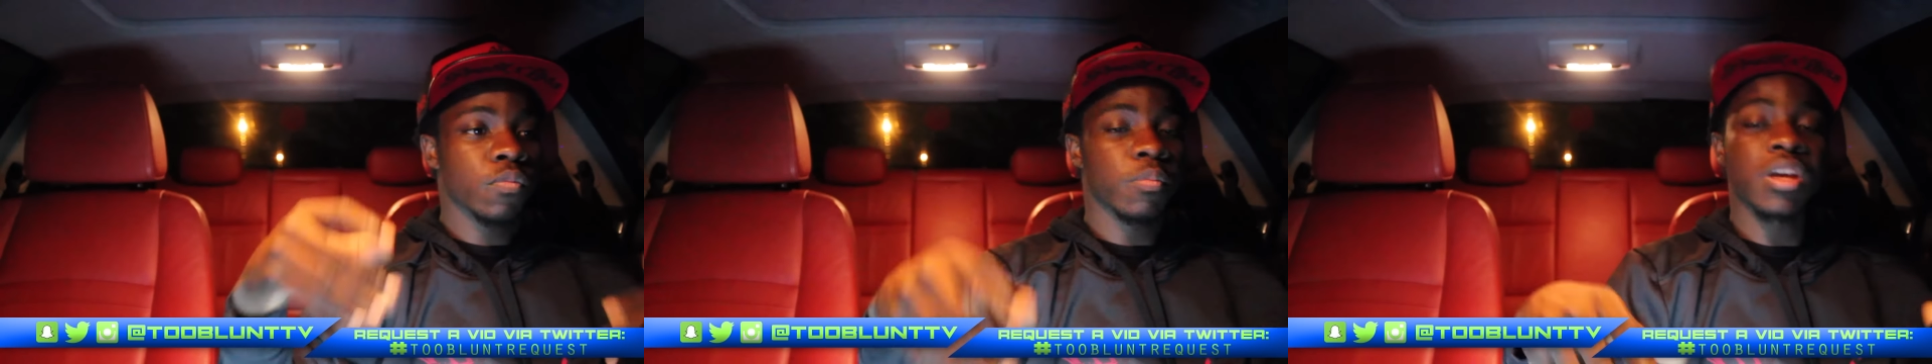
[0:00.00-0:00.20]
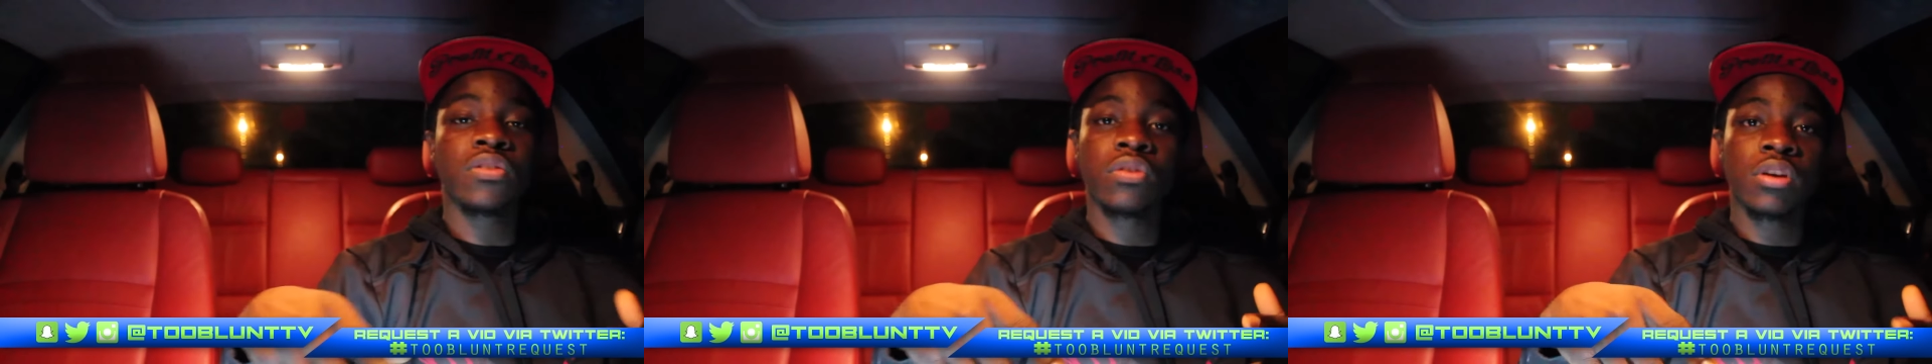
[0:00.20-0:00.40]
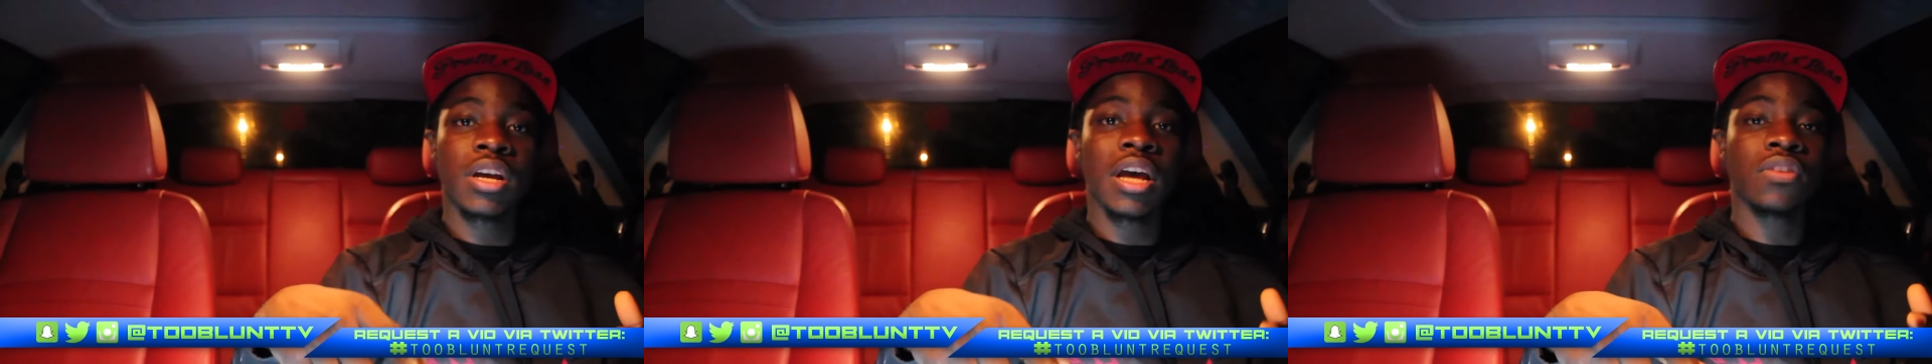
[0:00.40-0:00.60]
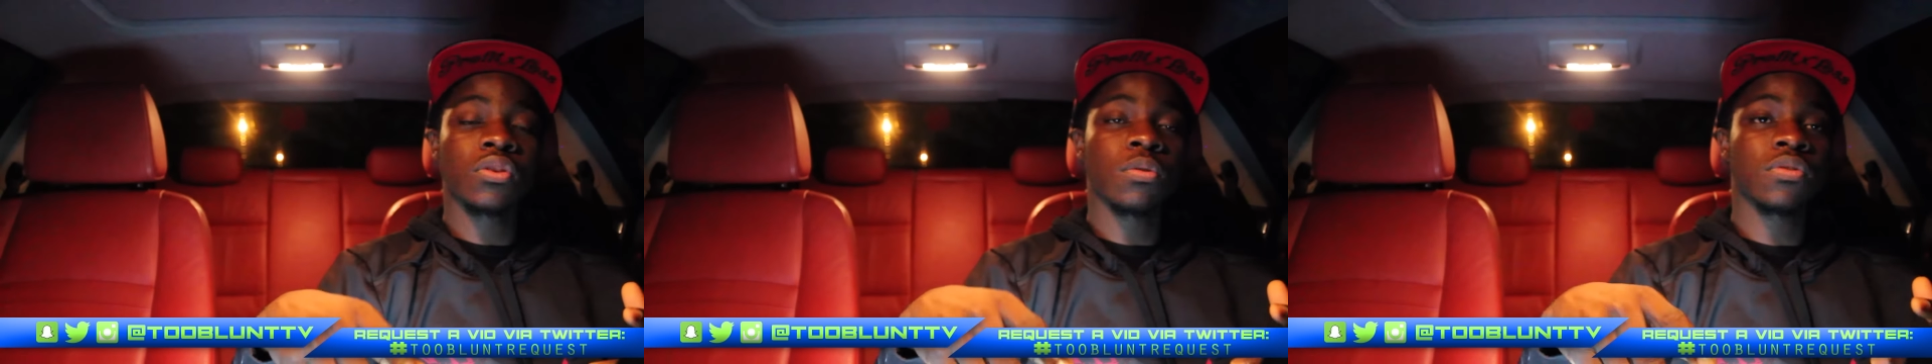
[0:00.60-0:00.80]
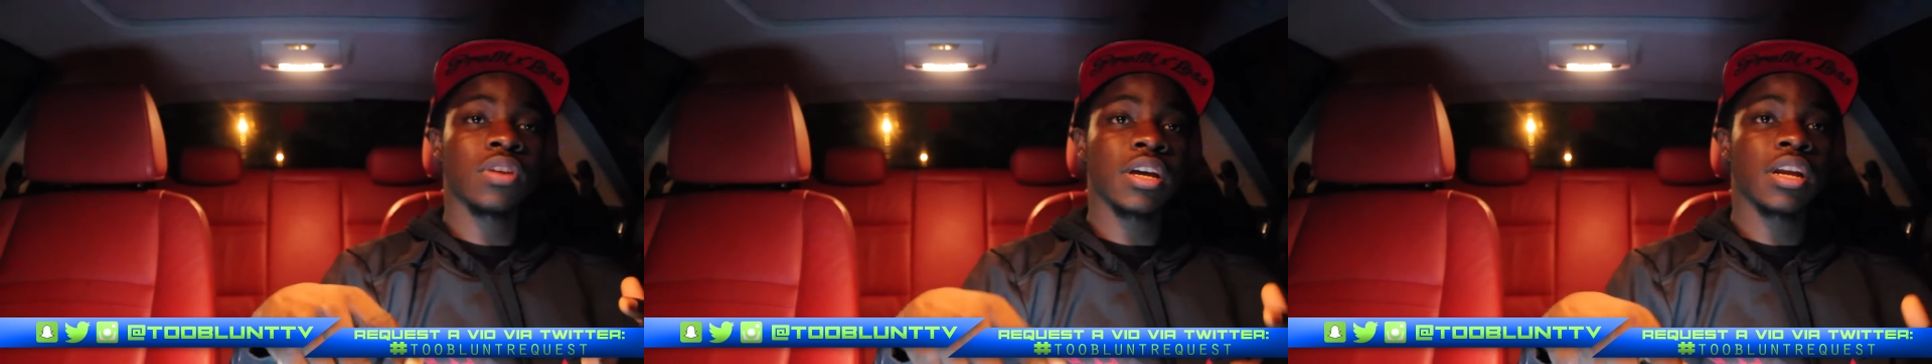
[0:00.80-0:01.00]
Make sure you guys
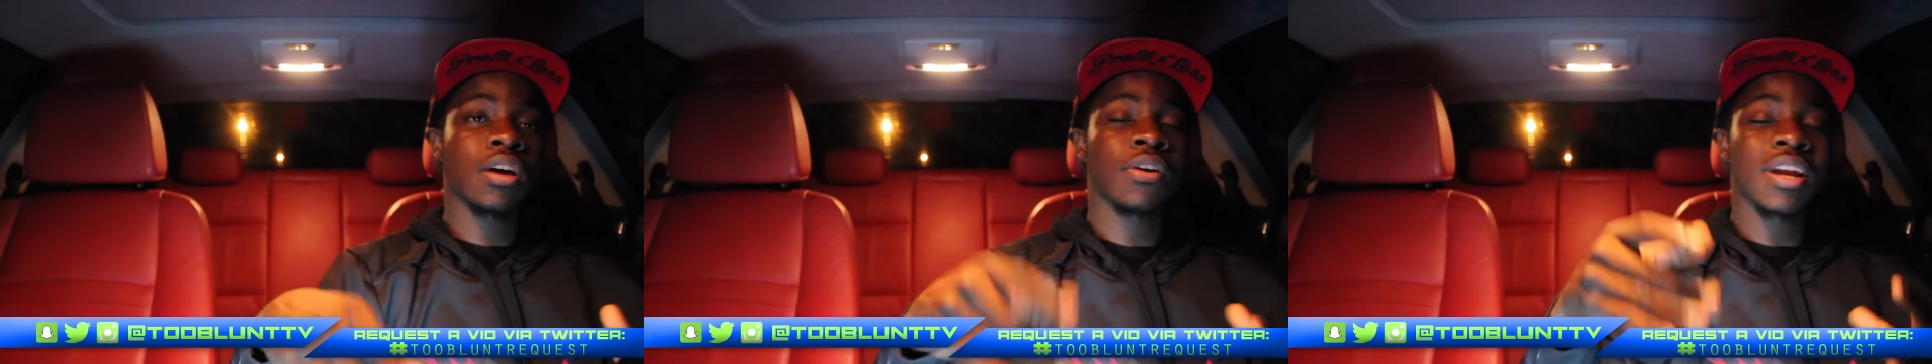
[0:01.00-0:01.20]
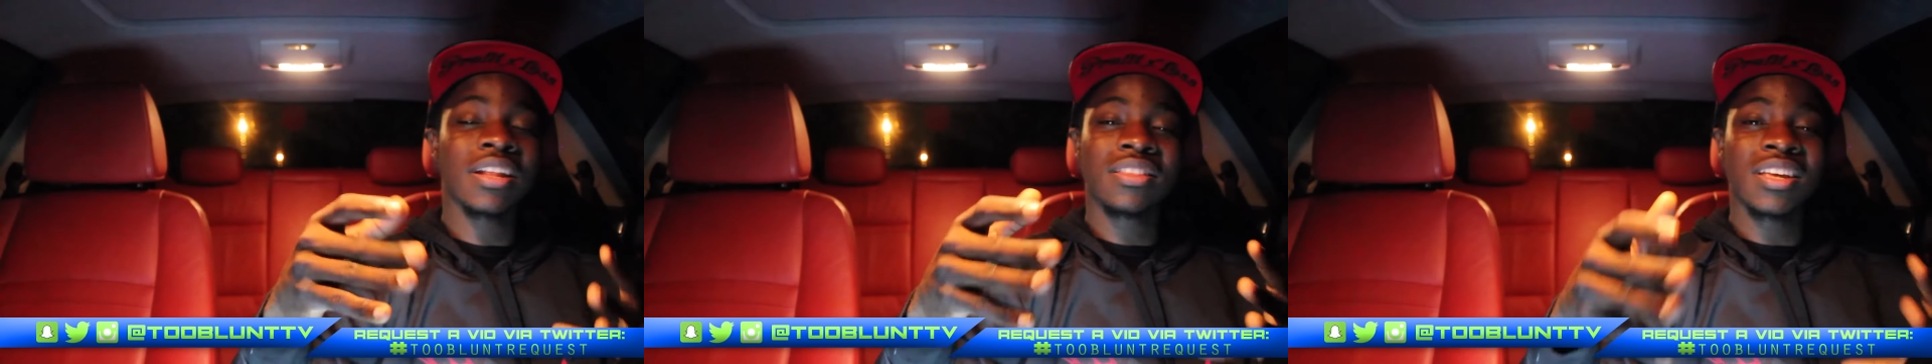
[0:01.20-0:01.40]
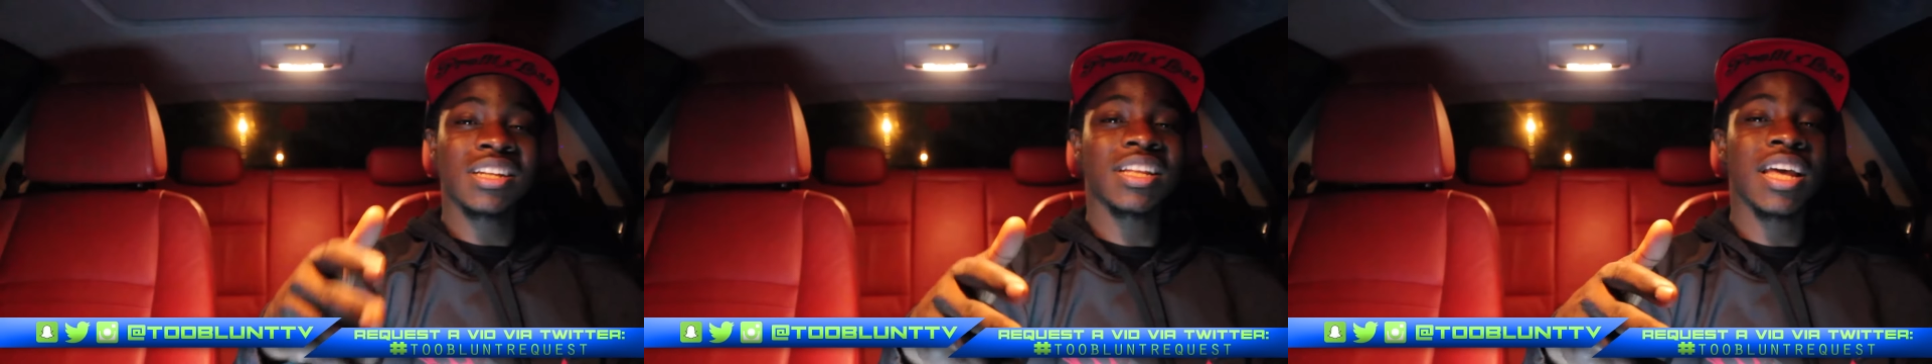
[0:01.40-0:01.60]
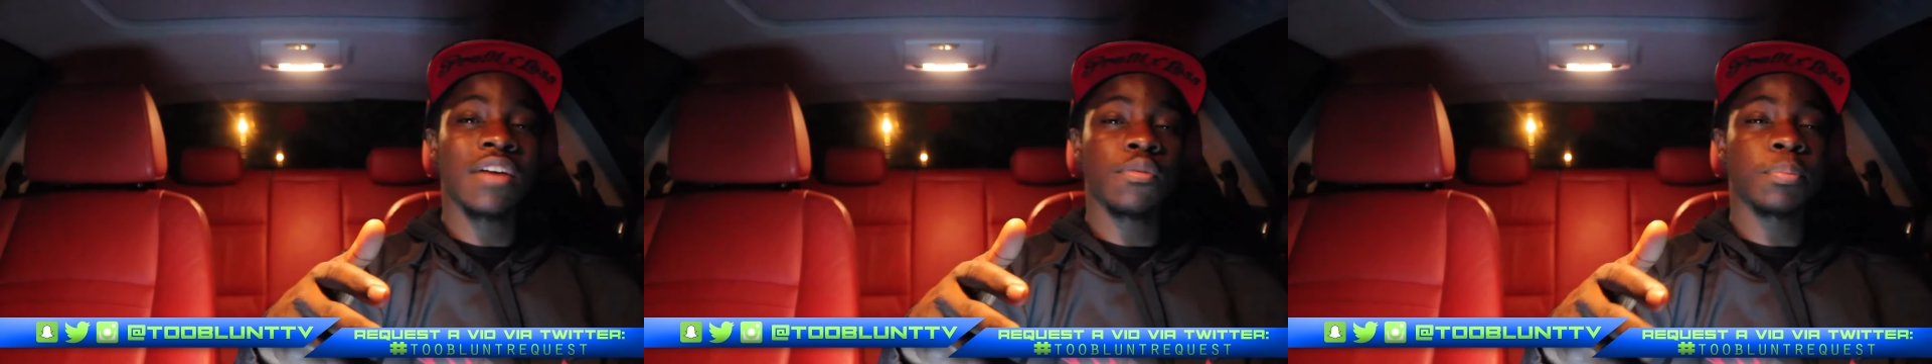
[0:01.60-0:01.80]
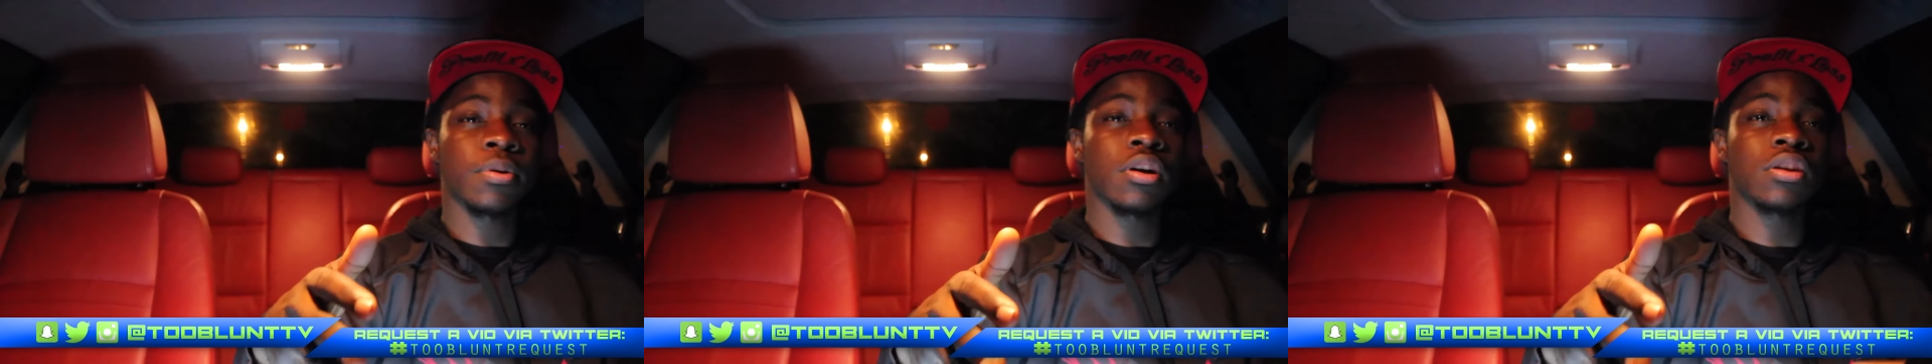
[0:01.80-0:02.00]
go and check it out. And I think they
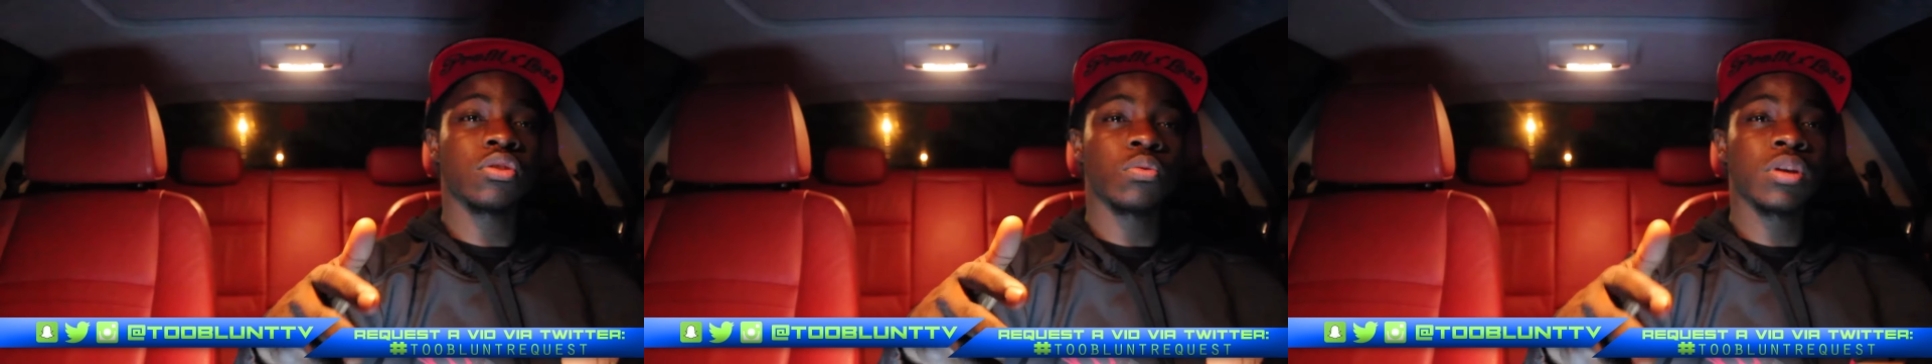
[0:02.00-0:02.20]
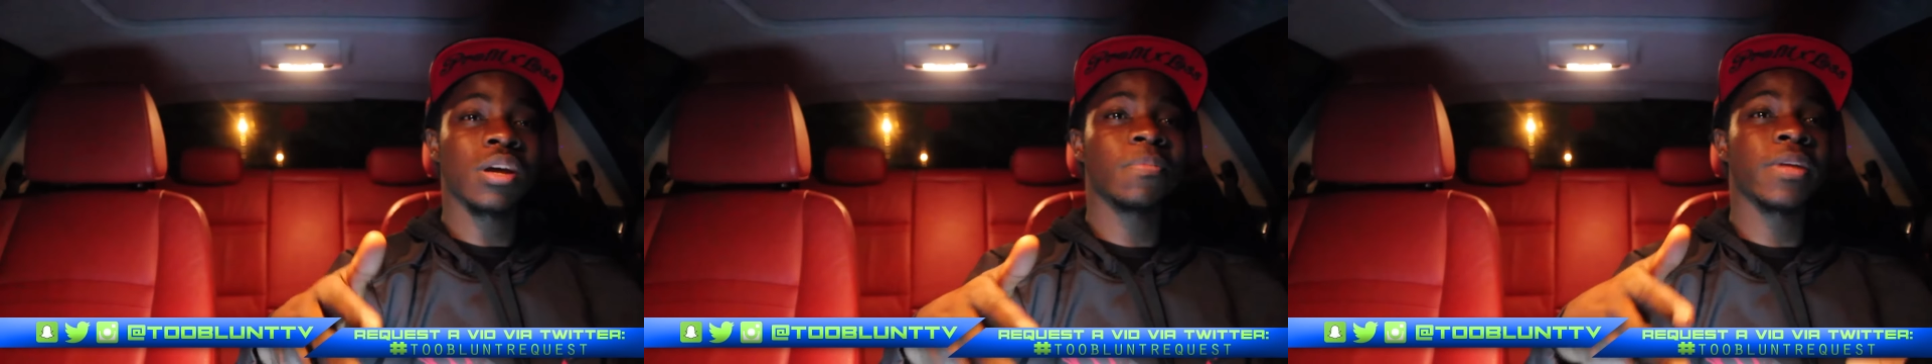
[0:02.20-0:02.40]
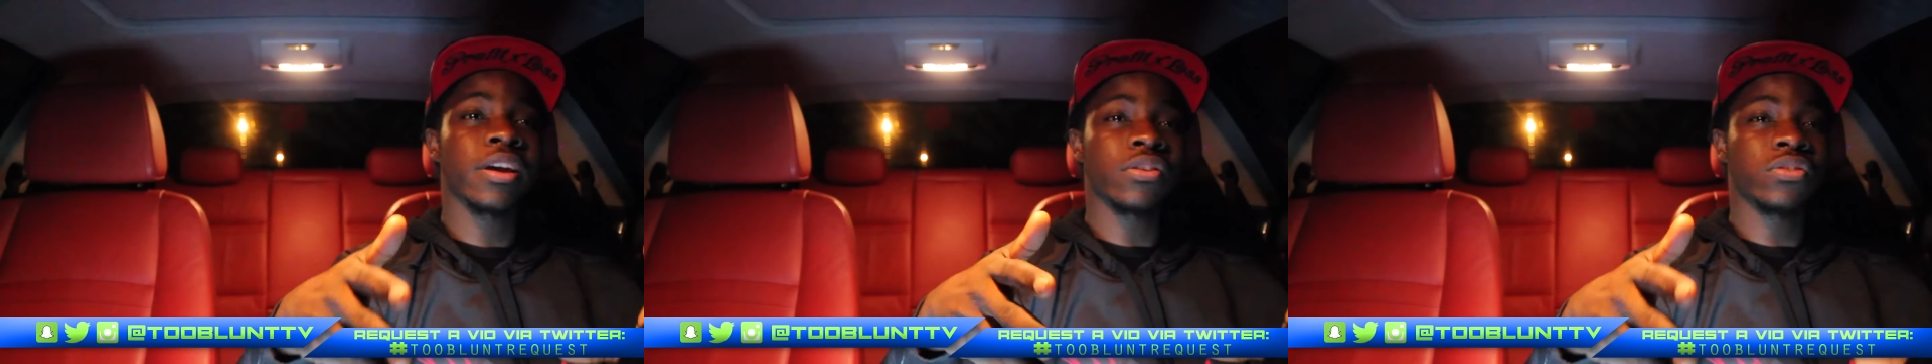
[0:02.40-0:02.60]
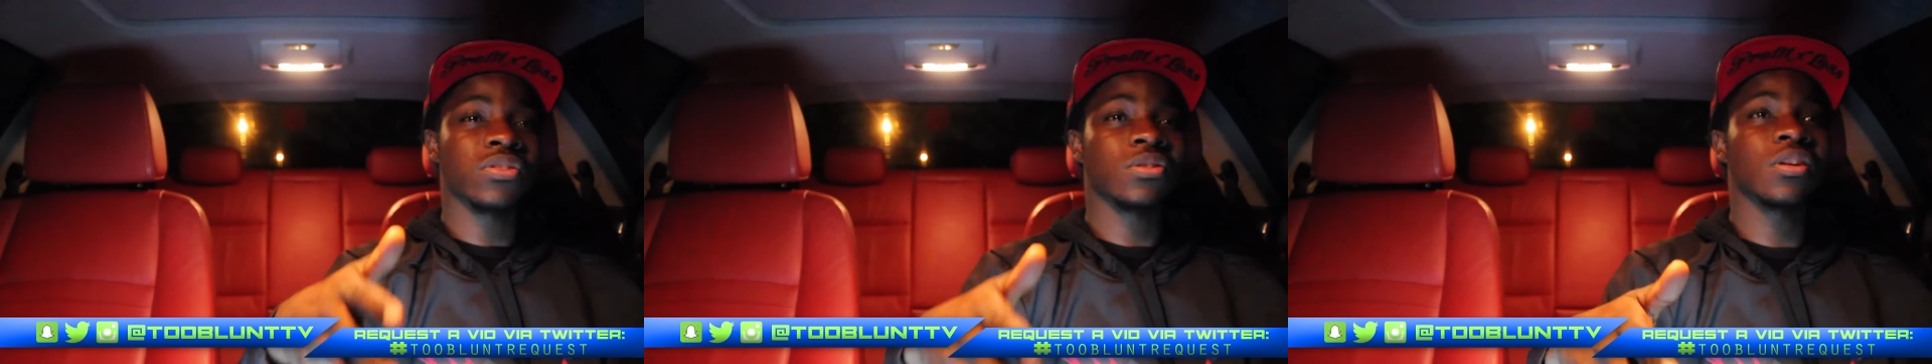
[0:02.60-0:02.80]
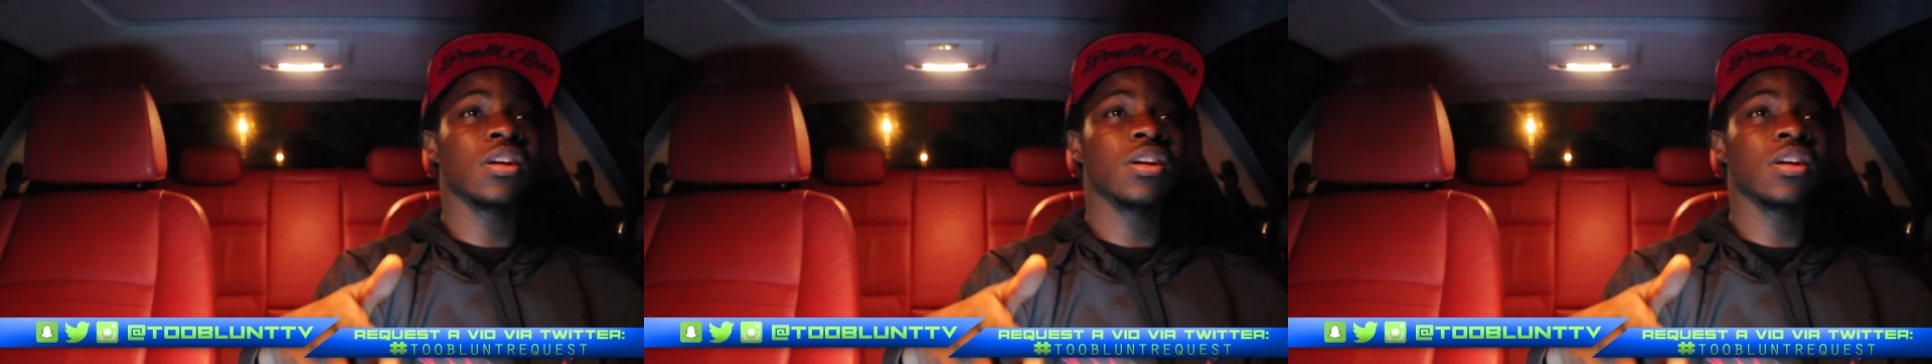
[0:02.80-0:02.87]
have a Part 3. I'm not sure.